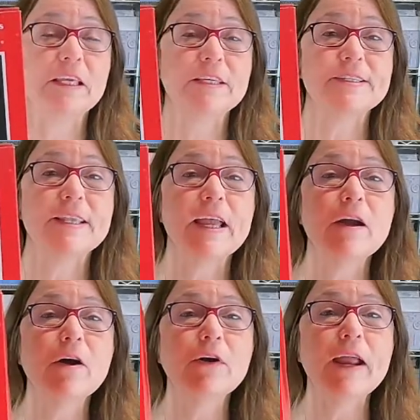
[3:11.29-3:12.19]
these. They
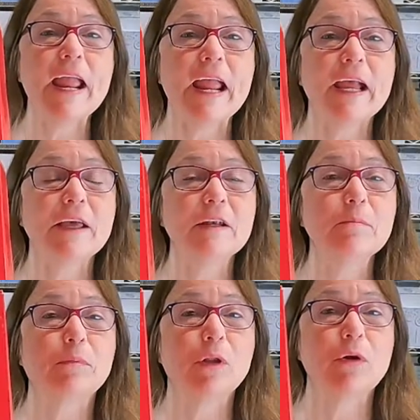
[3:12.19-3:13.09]
are
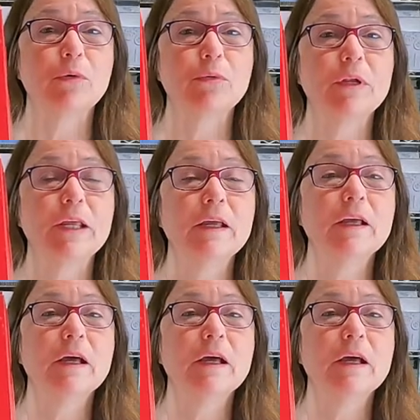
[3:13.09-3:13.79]
hand blown